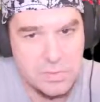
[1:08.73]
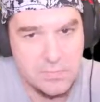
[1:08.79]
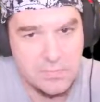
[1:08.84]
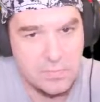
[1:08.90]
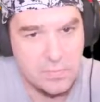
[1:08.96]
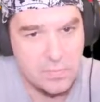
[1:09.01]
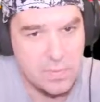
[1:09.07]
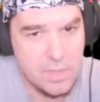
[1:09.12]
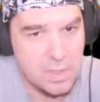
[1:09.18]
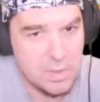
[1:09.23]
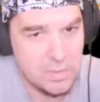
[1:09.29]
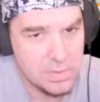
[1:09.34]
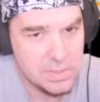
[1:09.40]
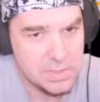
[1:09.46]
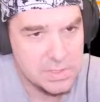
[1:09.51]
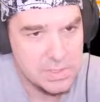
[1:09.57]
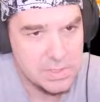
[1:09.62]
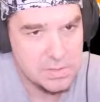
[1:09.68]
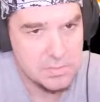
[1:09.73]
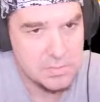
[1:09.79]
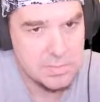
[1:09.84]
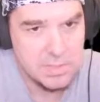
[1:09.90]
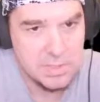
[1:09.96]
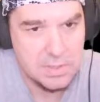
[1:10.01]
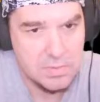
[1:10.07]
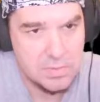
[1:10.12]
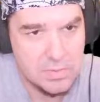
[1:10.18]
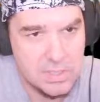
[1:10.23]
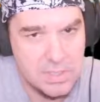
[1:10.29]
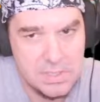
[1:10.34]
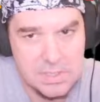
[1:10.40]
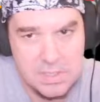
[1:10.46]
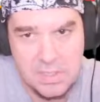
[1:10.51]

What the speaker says: Ferraris would be great.